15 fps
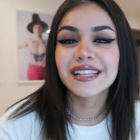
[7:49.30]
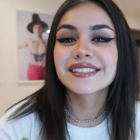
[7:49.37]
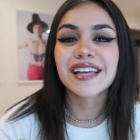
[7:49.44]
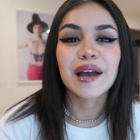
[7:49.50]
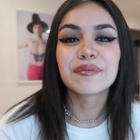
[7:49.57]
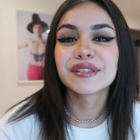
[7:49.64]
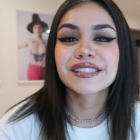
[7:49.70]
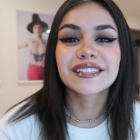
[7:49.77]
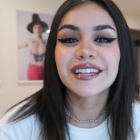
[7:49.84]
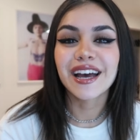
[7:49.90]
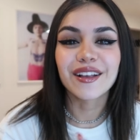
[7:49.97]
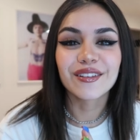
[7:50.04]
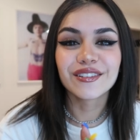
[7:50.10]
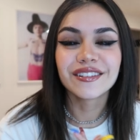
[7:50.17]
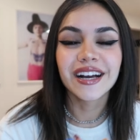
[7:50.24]
It is time to
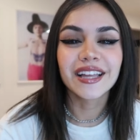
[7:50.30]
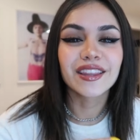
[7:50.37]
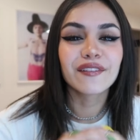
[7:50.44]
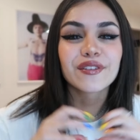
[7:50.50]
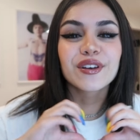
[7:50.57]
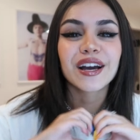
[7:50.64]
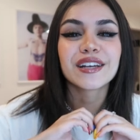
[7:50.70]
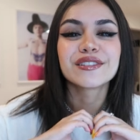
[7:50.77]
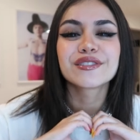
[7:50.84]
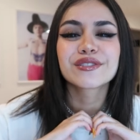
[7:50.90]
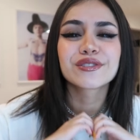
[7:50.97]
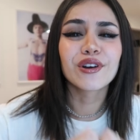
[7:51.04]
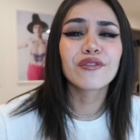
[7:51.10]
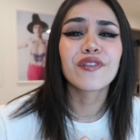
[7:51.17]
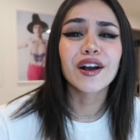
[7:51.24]
skedaddle. I love you guys
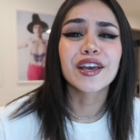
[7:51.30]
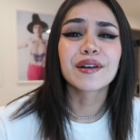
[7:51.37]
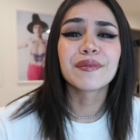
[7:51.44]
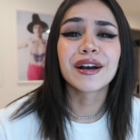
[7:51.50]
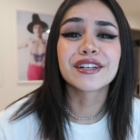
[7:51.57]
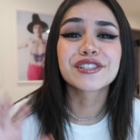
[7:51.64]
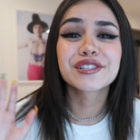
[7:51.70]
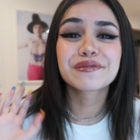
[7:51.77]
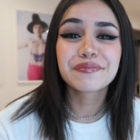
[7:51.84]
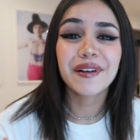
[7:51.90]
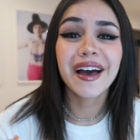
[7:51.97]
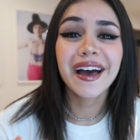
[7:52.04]
so much.